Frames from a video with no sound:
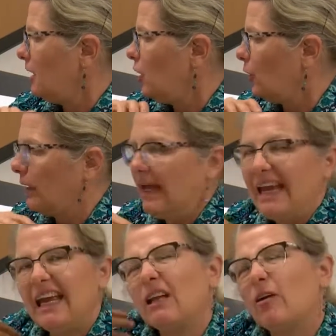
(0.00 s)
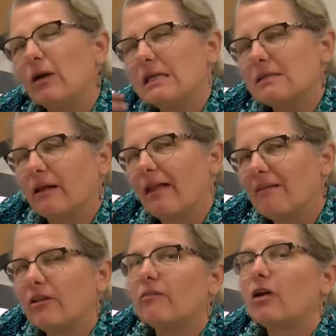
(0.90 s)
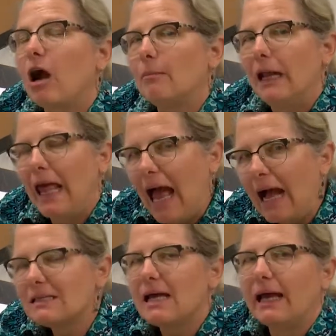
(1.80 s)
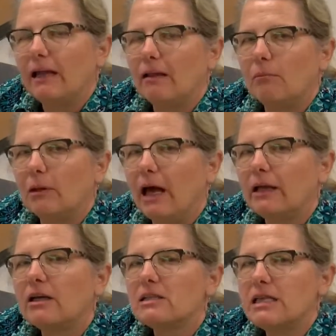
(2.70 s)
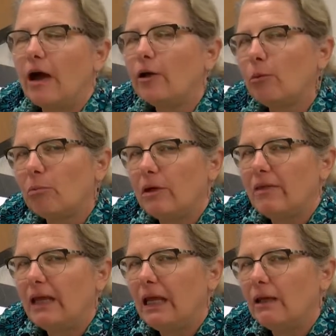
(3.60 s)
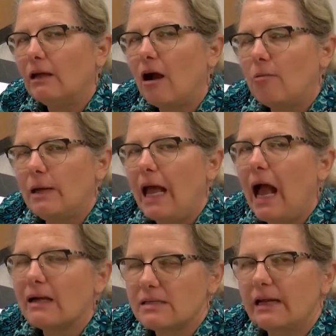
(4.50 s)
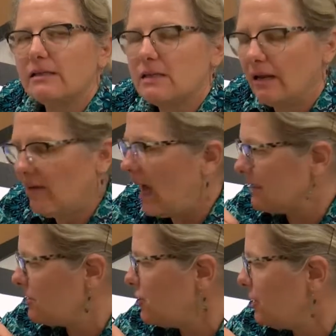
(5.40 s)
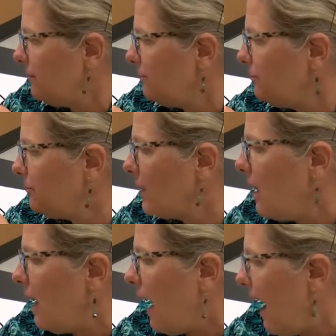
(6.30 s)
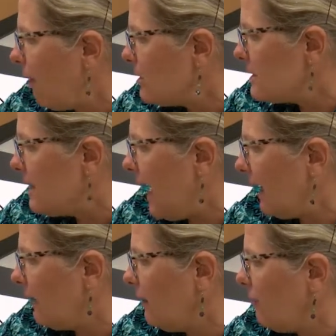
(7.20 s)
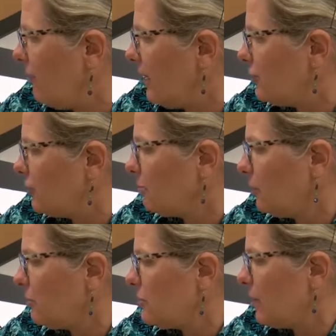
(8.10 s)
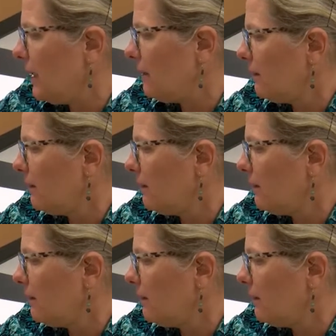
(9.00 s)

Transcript: You're going to increase the level of carbon dioxide in the blood because now you're breathing in carbon dioxide instead of oxygen. How is that going to affect your pulse rate?